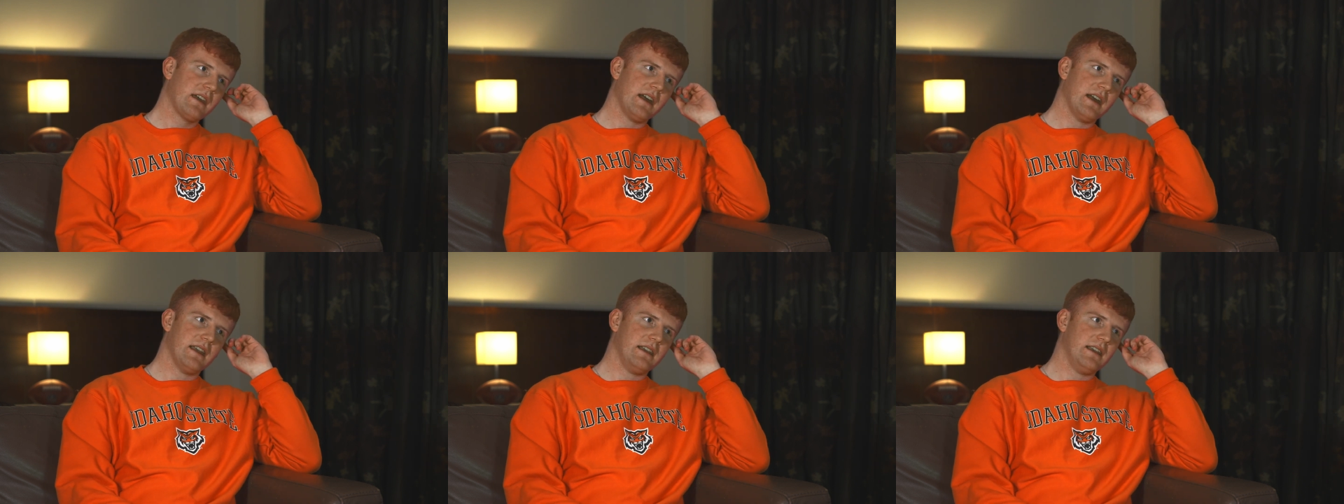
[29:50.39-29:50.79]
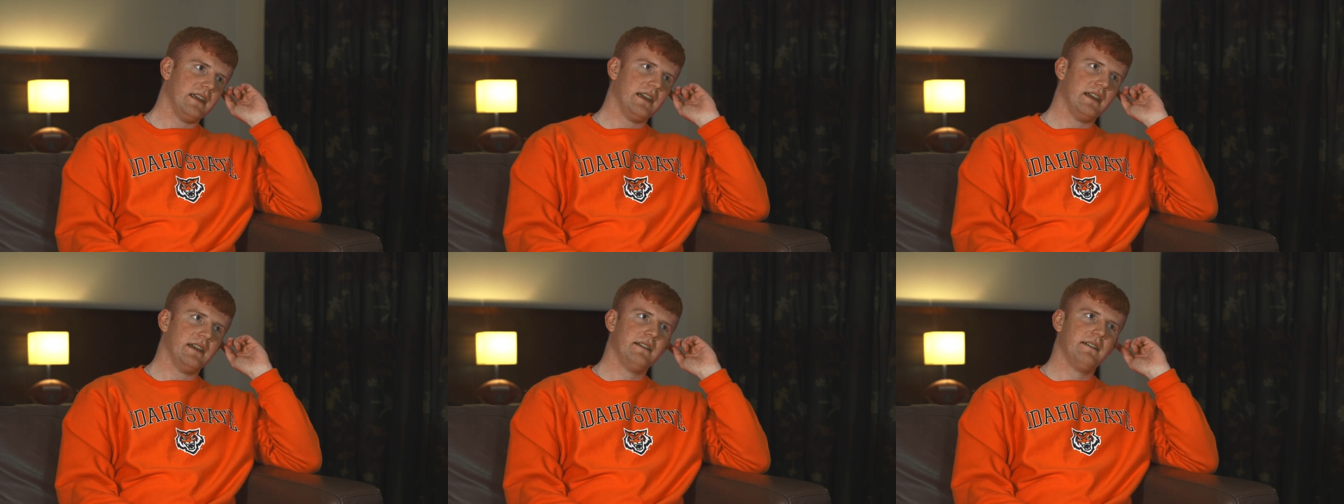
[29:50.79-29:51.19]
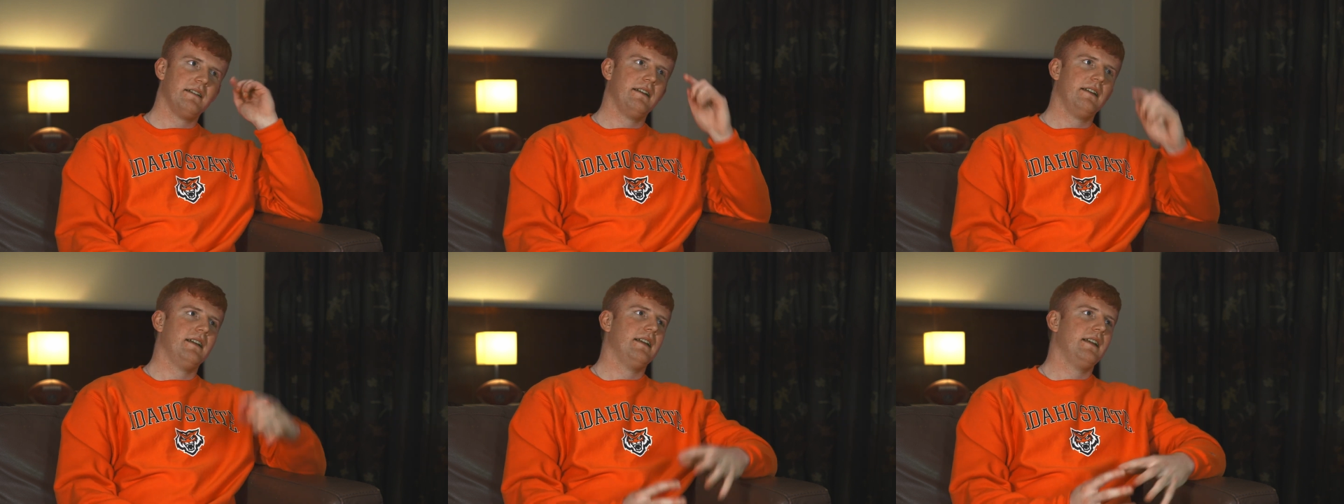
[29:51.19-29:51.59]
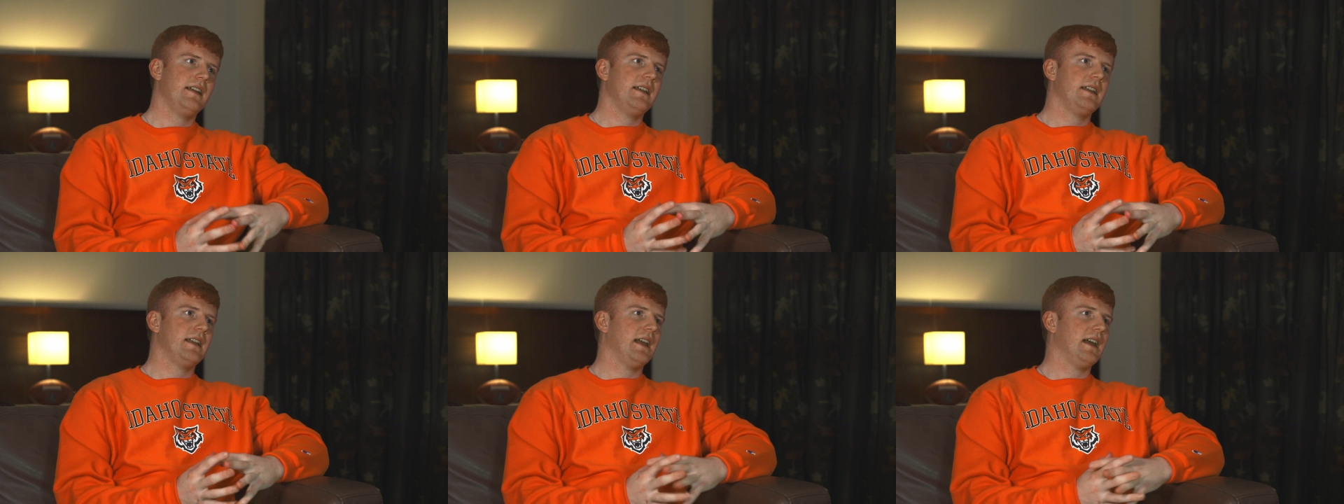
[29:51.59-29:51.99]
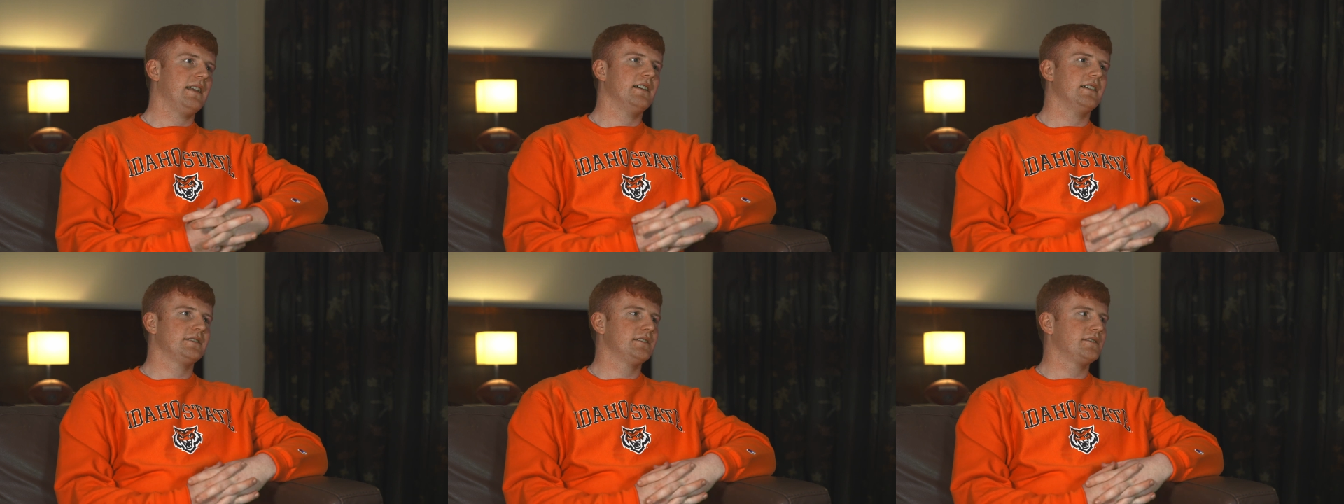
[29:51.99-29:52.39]
And
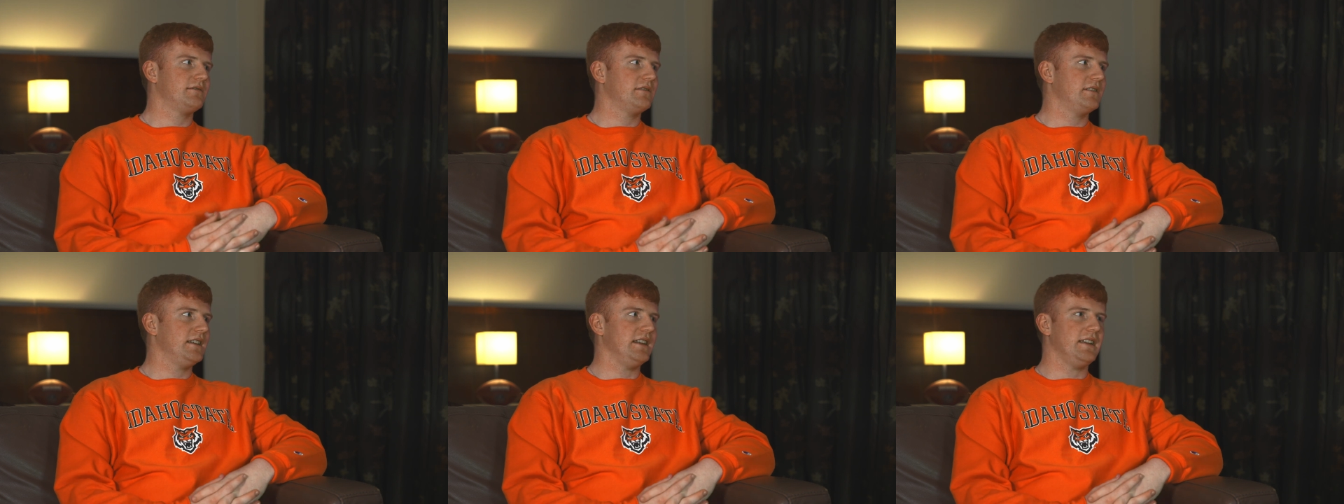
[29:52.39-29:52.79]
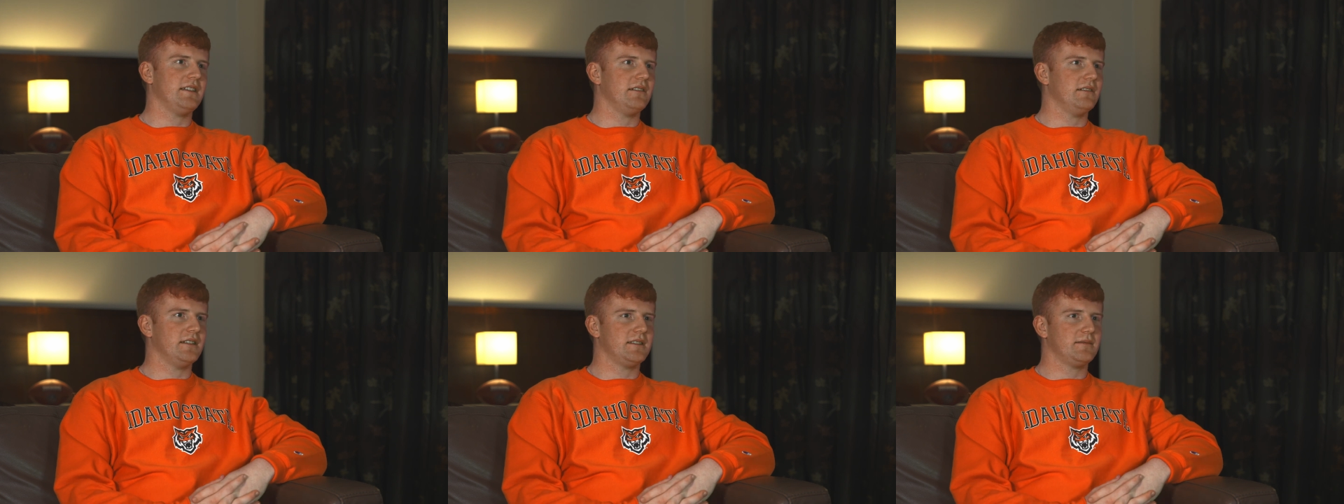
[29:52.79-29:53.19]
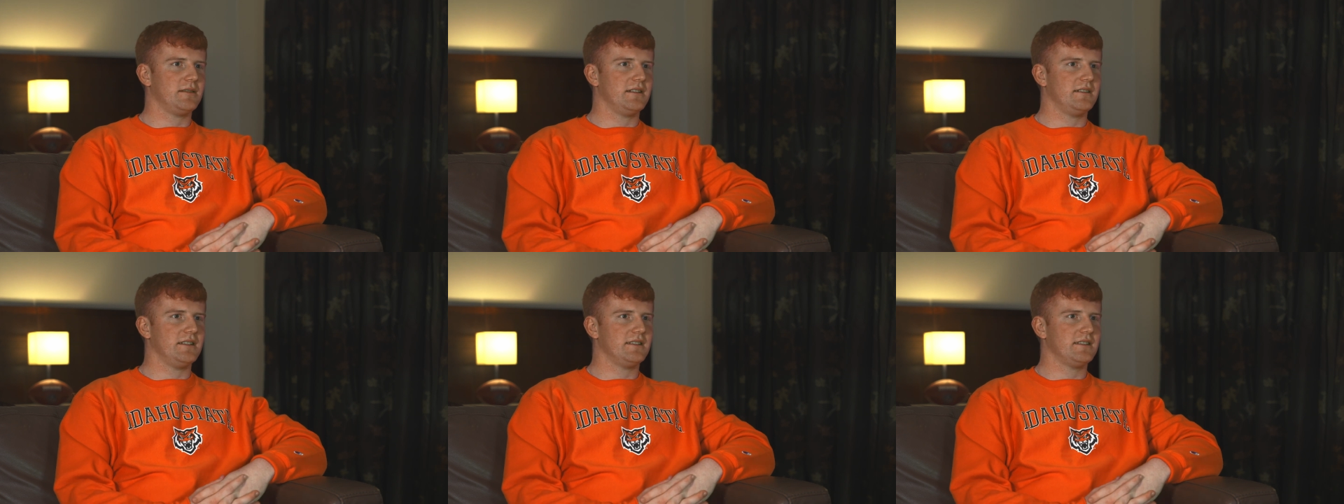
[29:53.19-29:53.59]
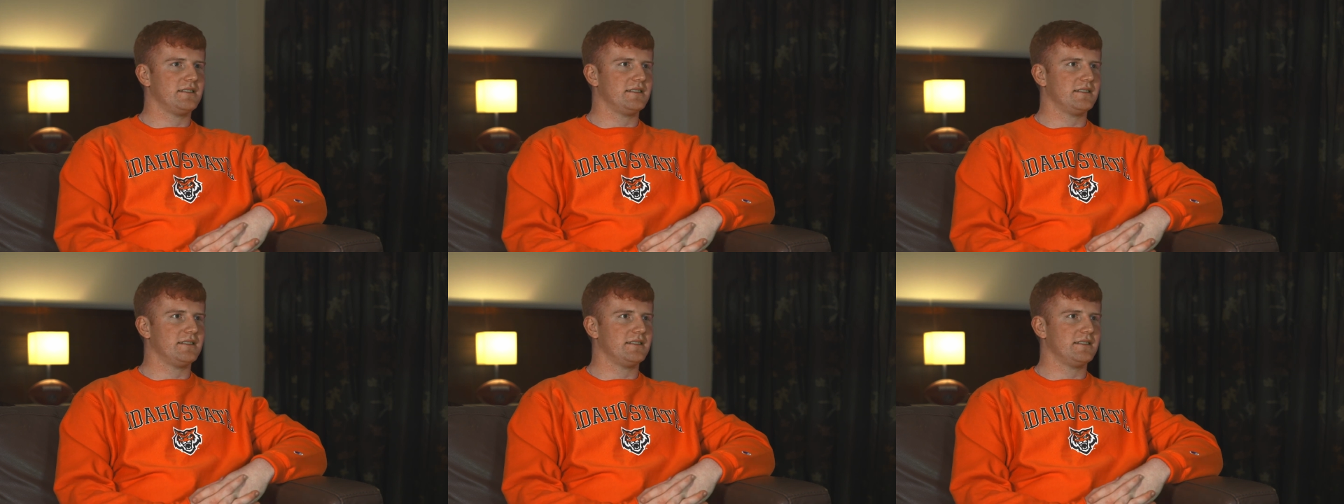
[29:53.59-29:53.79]
it's just a really cool experience.